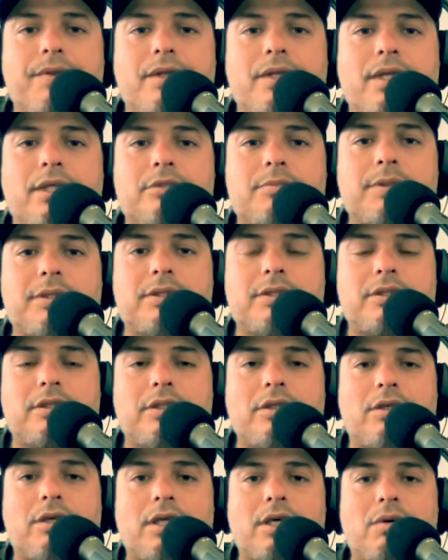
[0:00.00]
That's basically
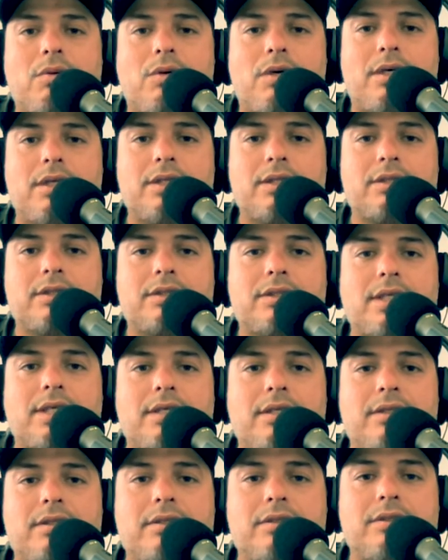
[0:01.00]
all I want is that
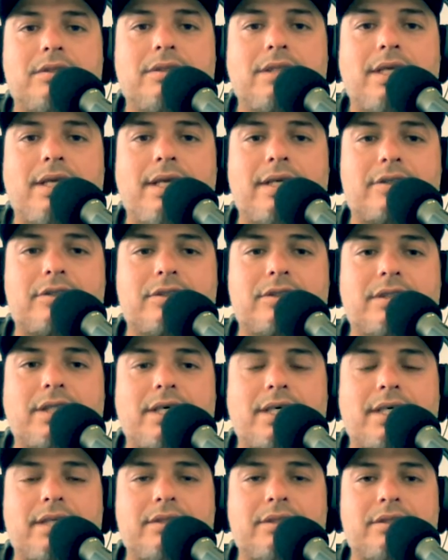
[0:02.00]
that
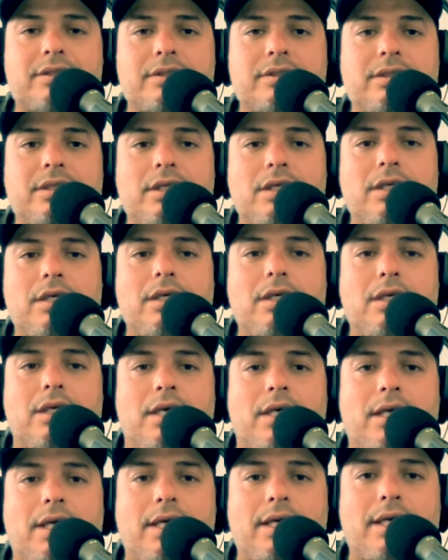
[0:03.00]
exercise and
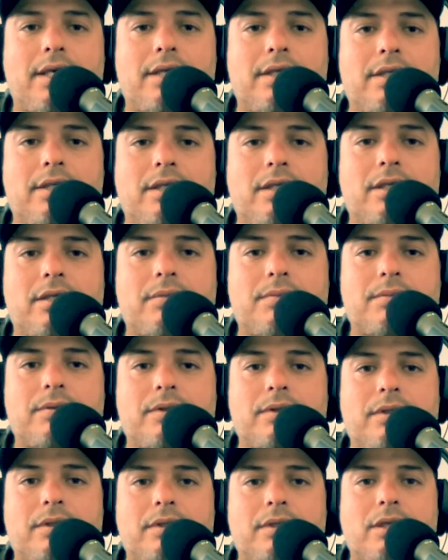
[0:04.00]
and uh,
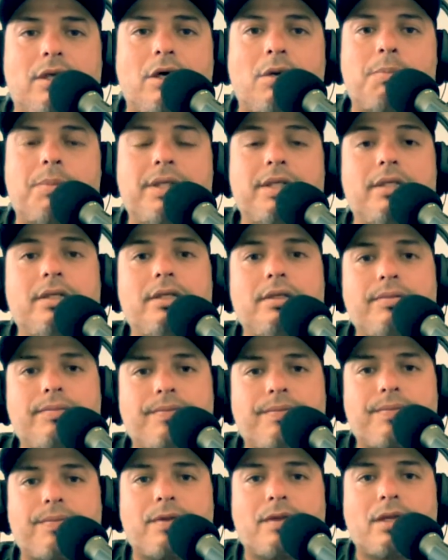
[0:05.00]
helping
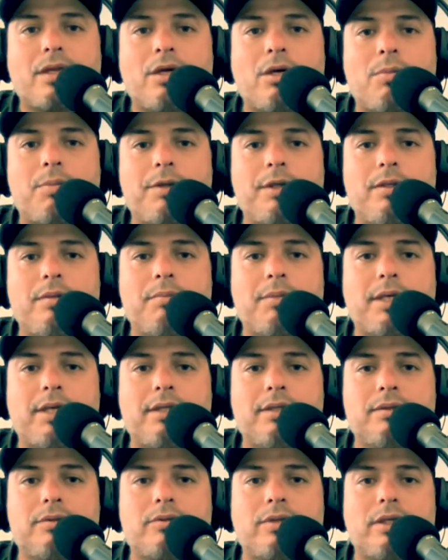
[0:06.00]
helping
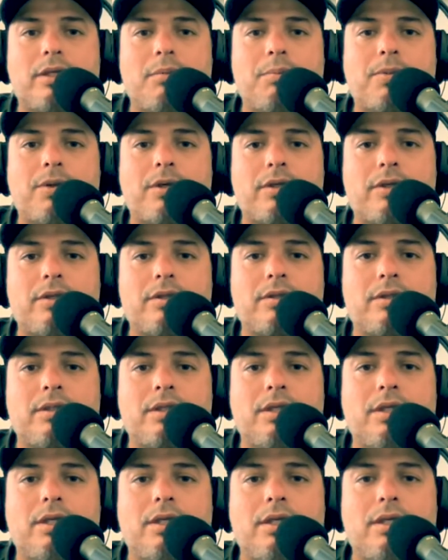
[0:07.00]
my training partner
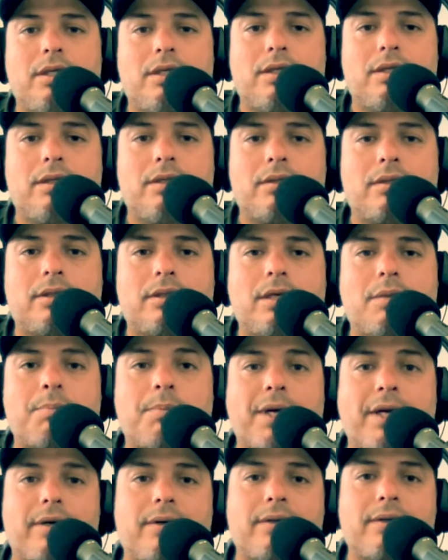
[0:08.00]
uh, get
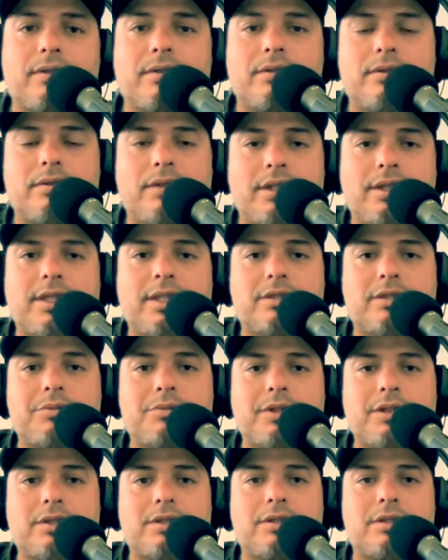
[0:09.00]
better. Right, that's
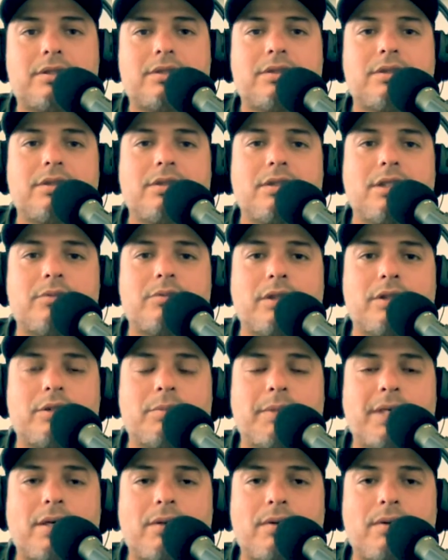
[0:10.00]
what it's that's what it's
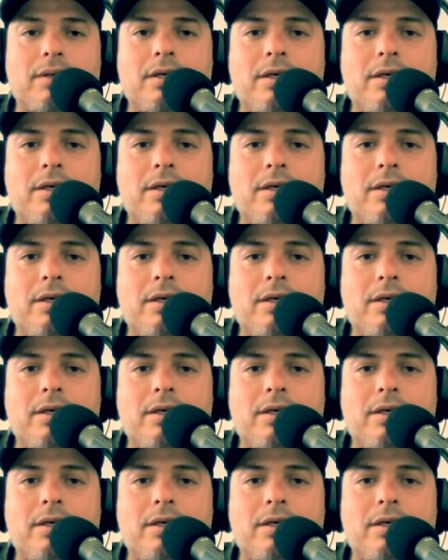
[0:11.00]
about.